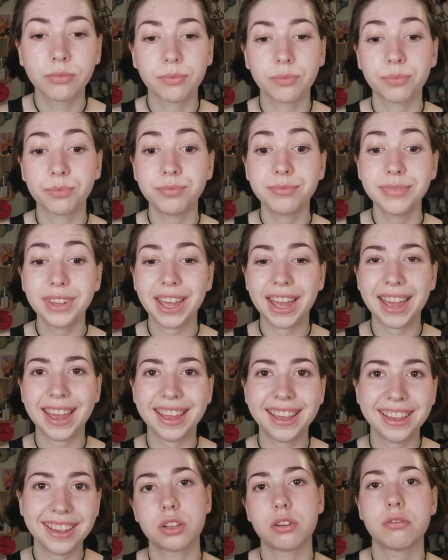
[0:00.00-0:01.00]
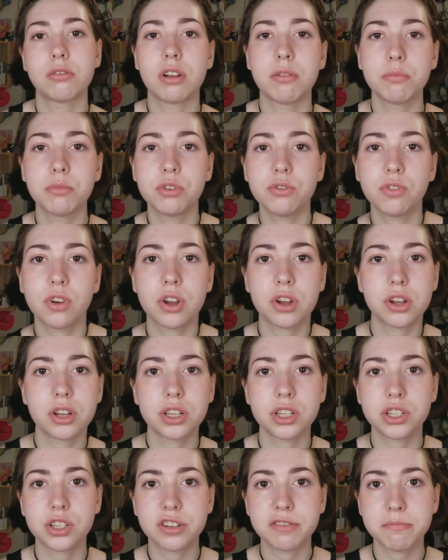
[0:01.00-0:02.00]
Okay, so I'll move
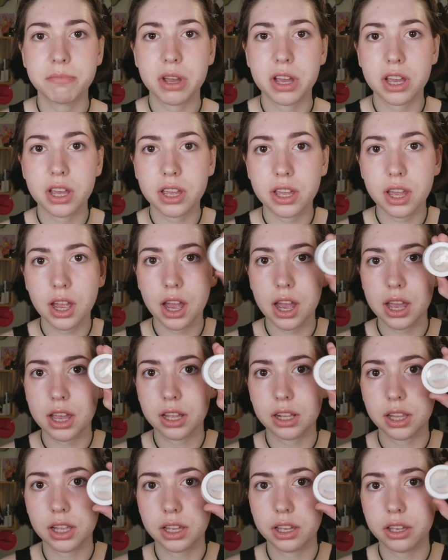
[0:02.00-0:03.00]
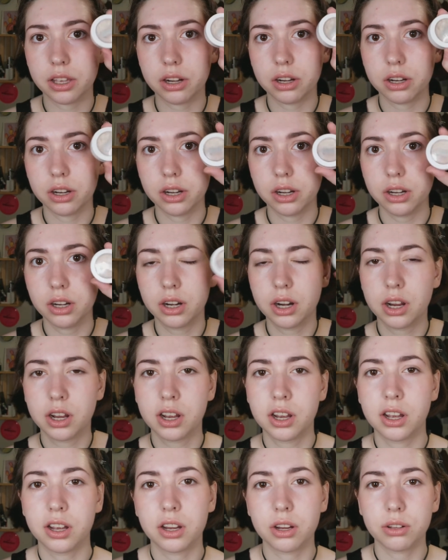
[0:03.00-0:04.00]
on to my highlighter.
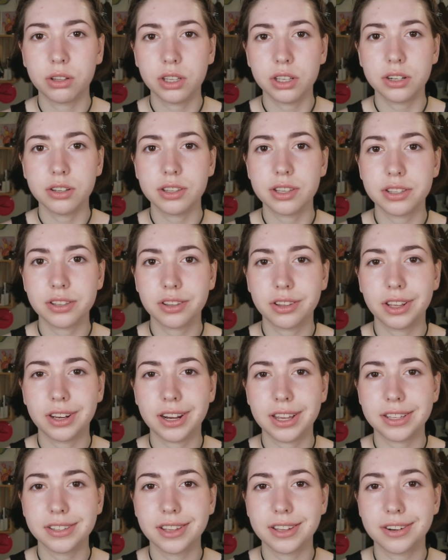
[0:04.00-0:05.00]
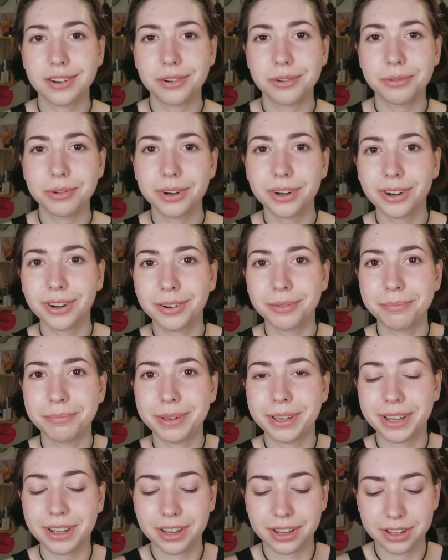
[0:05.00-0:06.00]
I only do this on the days I don't work
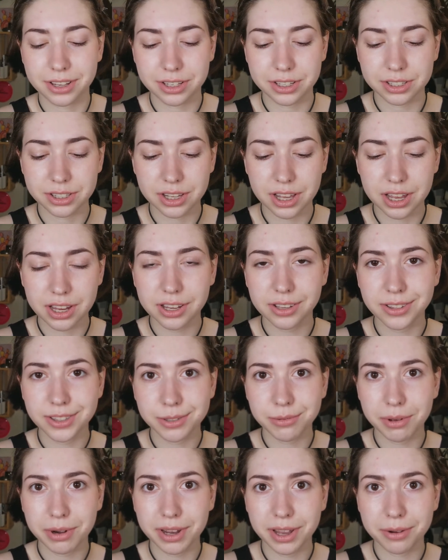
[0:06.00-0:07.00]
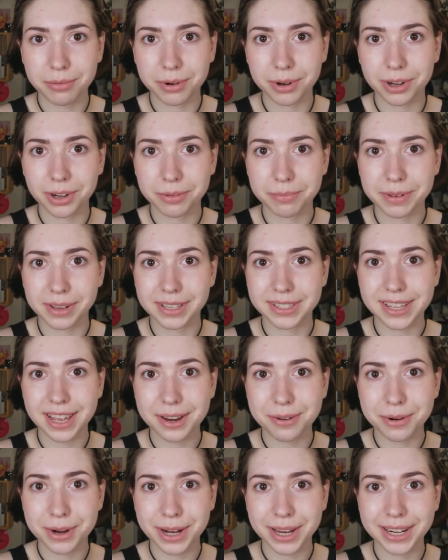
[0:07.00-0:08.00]
because I get sweaty at work because
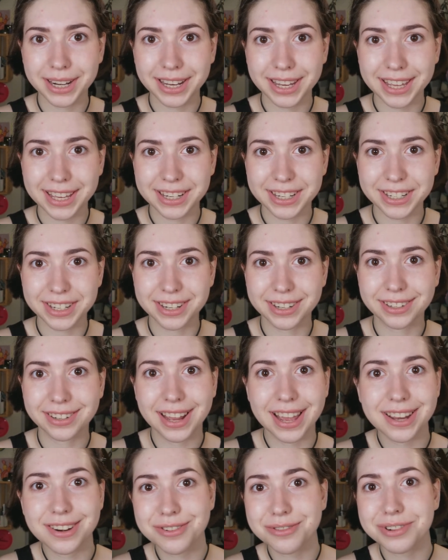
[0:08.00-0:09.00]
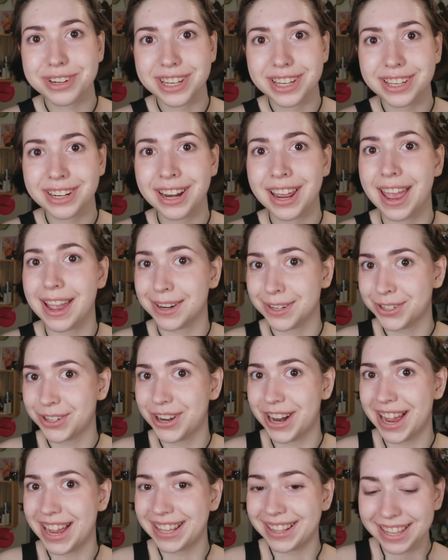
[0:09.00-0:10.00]
I work in a kitchen and I don't need
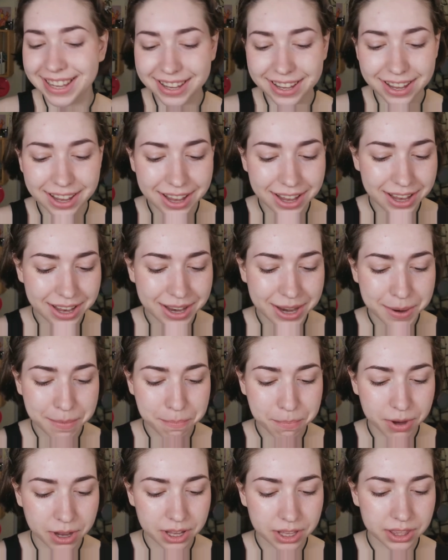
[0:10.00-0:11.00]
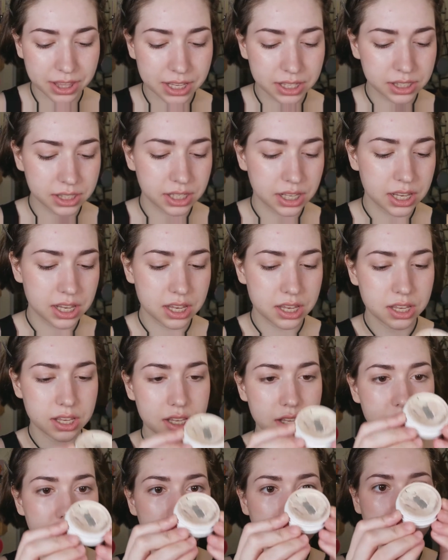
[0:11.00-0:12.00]
extra highlight. But this
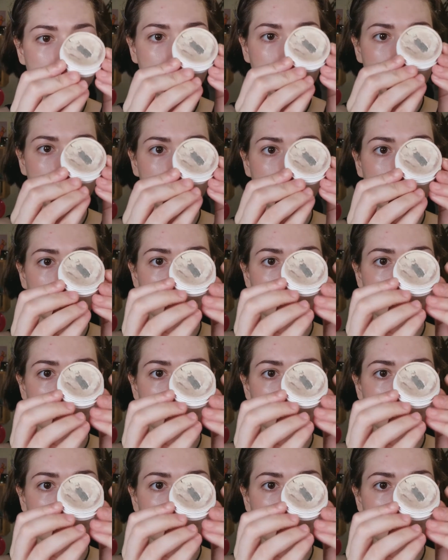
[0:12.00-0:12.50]
is a